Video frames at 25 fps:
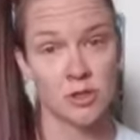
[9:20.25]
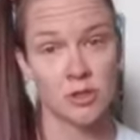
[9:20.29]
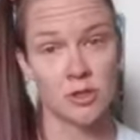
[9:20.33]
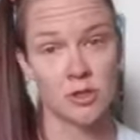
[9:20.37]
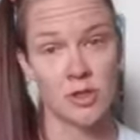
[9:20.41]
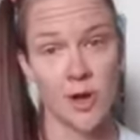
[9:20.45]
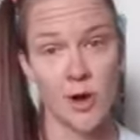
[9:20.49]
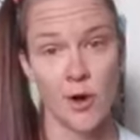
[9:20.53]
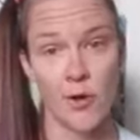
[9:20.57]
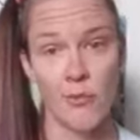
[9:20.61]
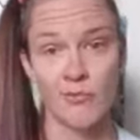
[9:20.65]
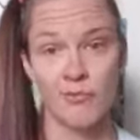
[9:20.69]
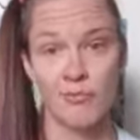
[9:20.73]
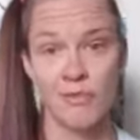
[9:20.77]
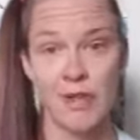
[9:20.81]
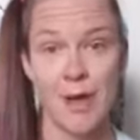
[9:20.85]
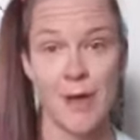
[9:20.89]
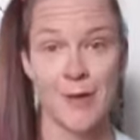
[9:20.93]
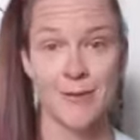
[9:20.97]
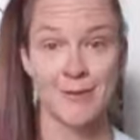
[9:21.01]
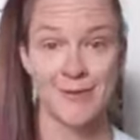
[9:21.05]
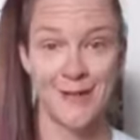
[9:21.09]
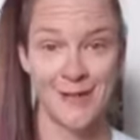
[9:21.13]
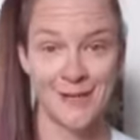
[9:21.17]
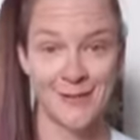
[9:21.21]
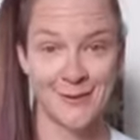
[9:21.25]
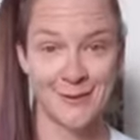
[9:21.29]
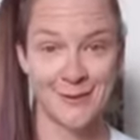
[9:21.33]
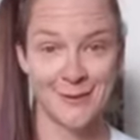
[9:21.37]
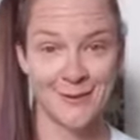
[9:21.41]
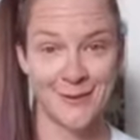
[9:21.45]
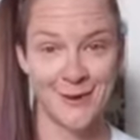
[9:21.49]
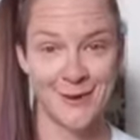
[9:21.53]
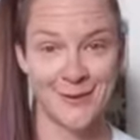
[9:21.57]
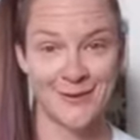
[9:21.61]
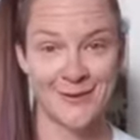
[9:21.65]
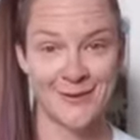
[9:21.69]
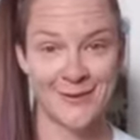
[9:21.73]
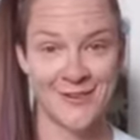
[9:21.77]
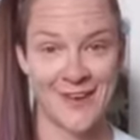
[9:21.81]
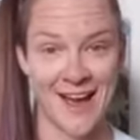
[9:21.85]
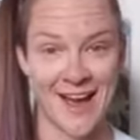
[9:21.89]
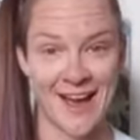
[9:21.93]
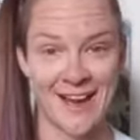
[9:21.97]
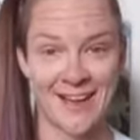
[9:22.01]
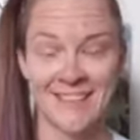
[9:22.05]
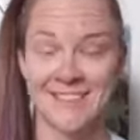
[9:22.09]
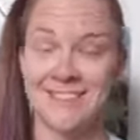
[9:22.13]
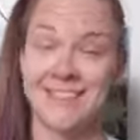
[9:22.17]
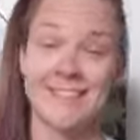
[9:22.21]
So that's a fun
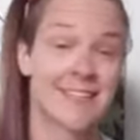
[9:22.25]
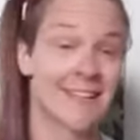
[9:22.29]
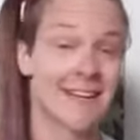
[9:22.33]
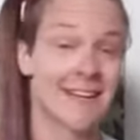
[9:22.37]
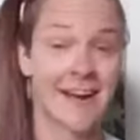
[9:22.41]
fact.